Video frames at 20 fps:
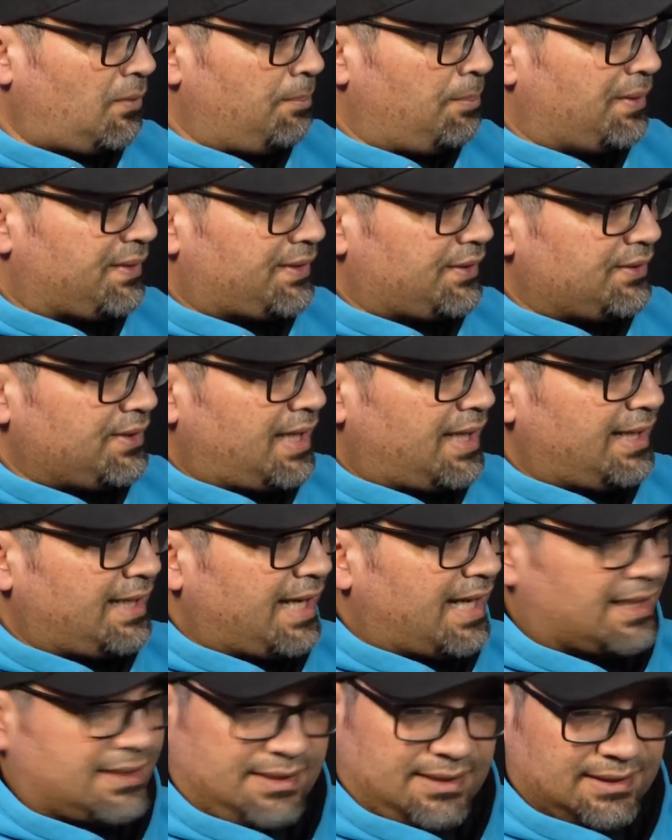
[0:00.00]
but they're not
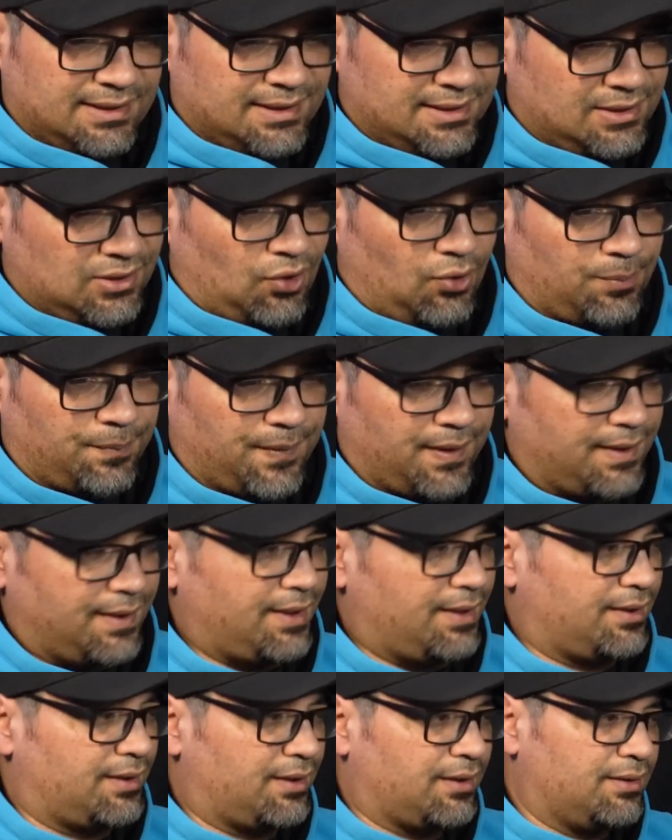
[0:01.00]
actually sculpted.
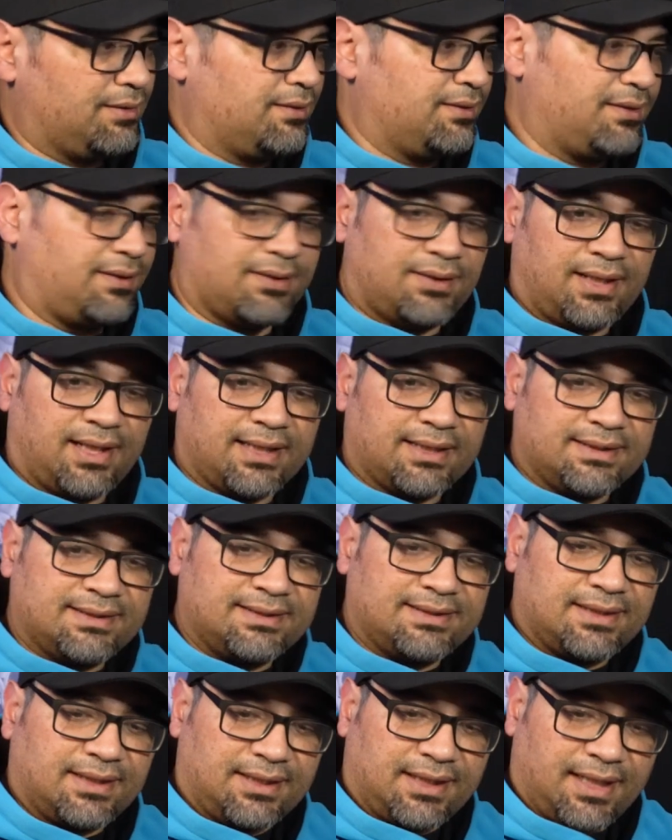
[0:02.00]
They're like
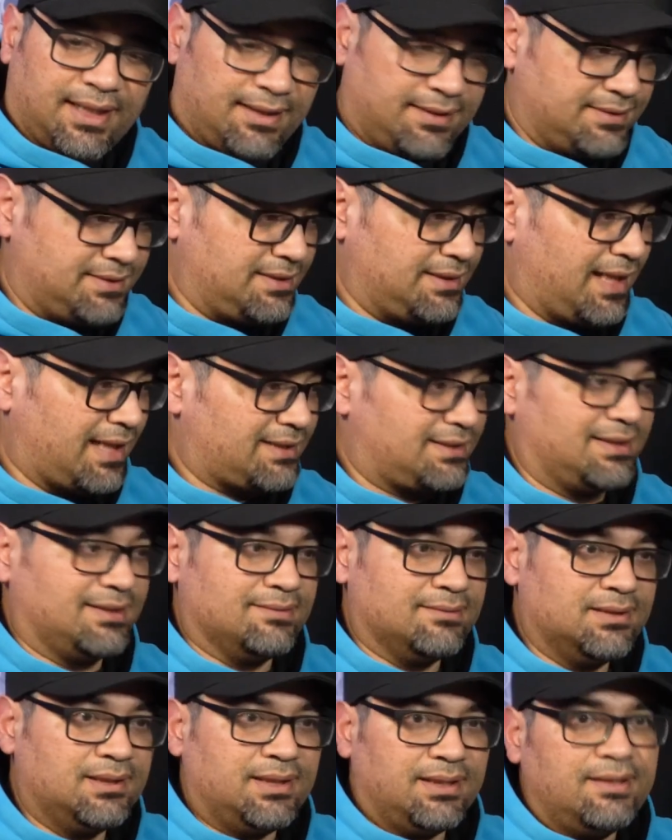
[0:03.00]
stuck in. She
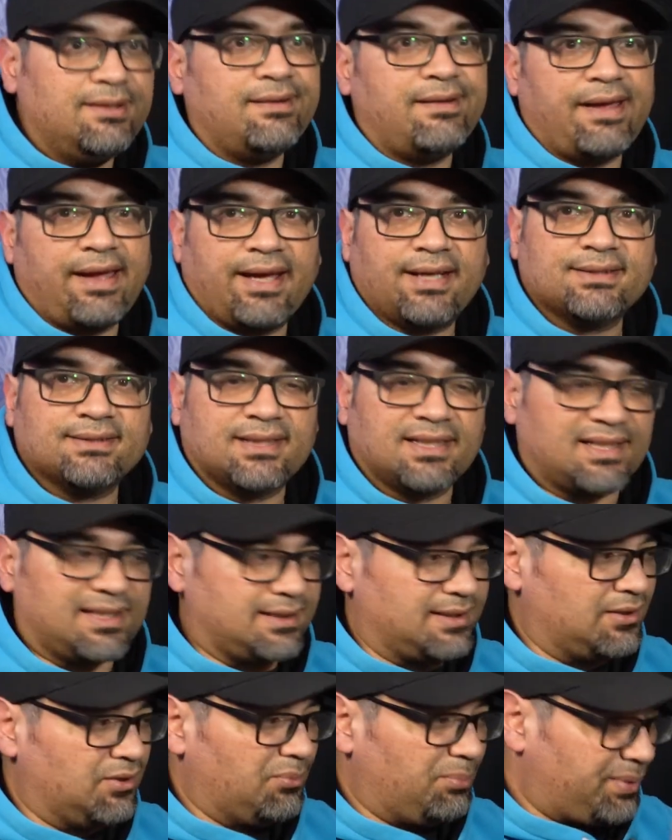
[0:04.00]
actually has like a
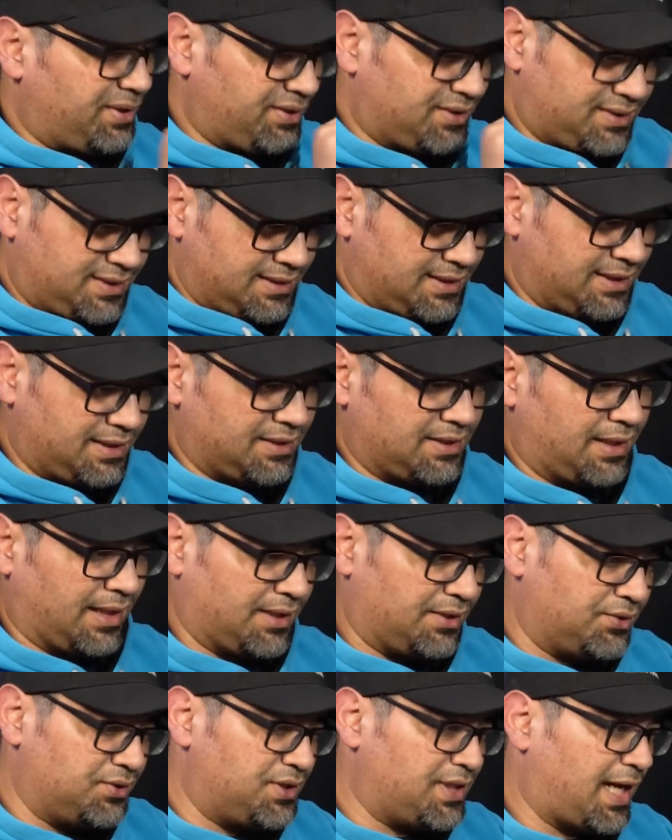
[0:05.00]
little piercing, and
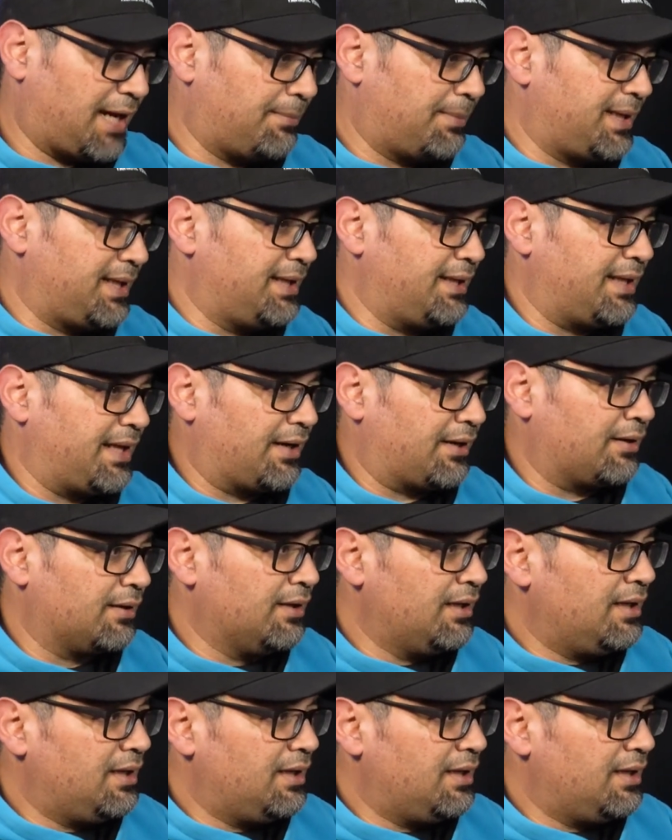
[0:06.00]
you jab it in there.